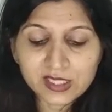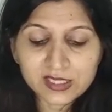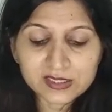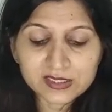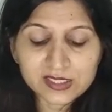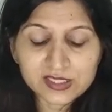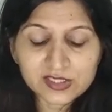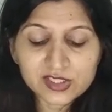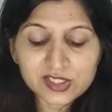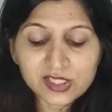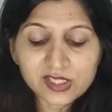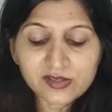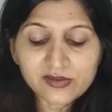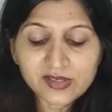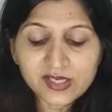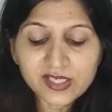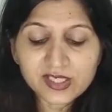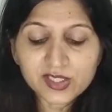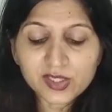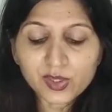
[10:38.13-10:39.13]
The
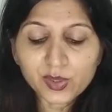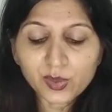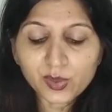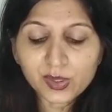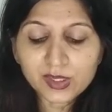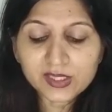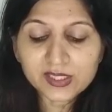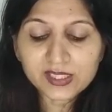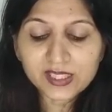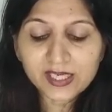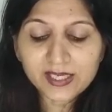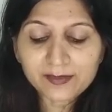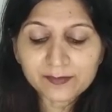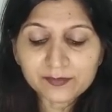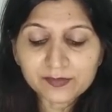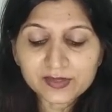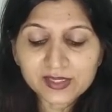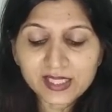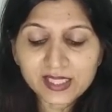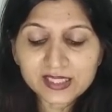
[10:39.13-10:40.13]
children told
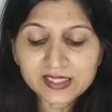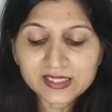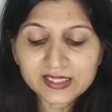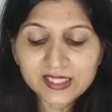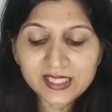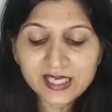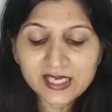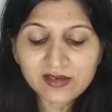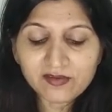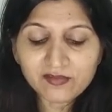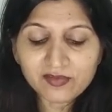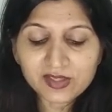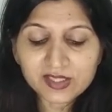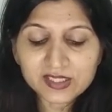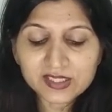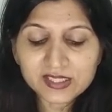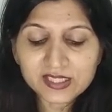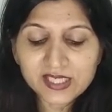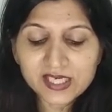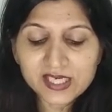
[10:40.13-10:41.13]
them that they were
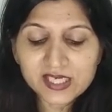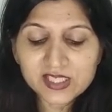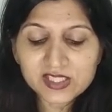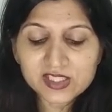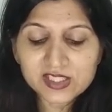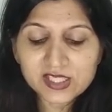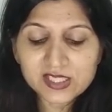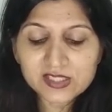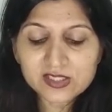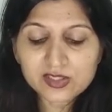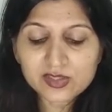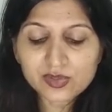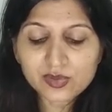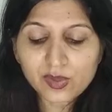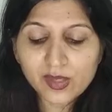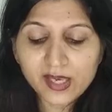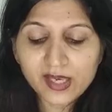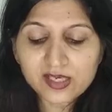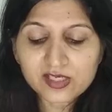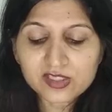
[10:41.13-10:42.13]
there just to
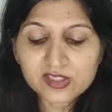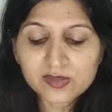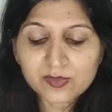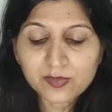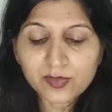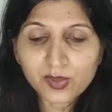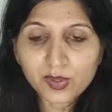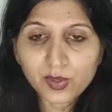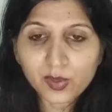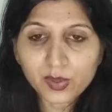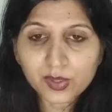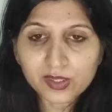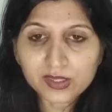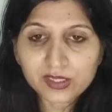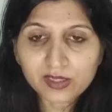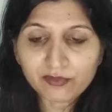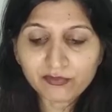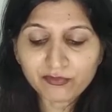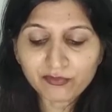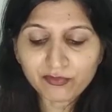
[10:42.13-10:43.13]
explore
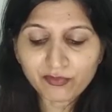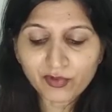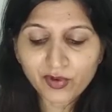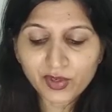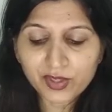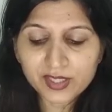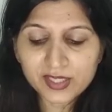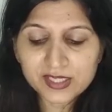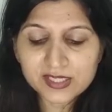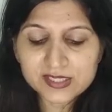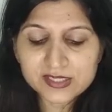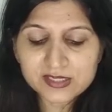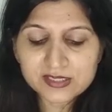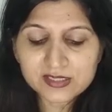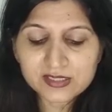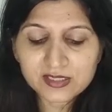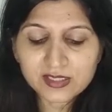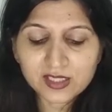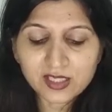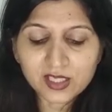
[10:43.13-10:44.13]
the
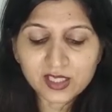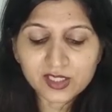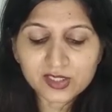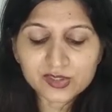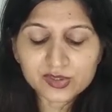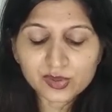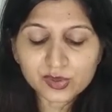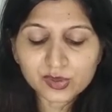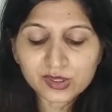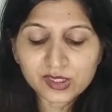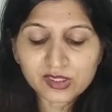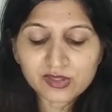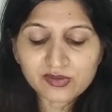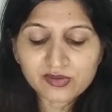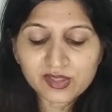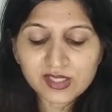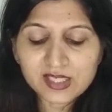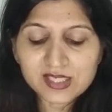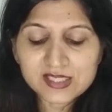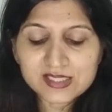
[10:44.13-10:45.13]
forest, so the
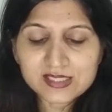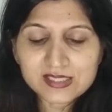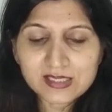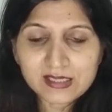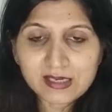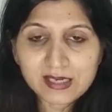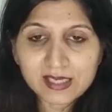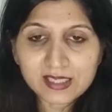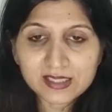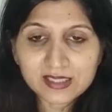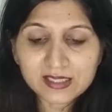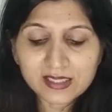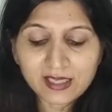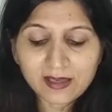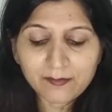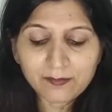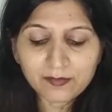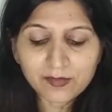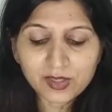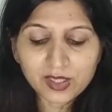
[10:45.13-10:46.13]
trees let
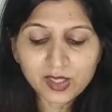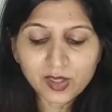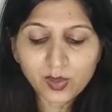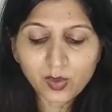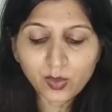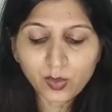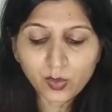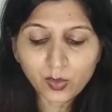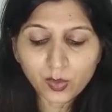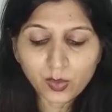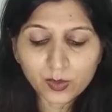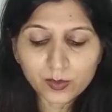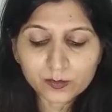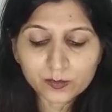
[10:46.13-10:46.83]
them go.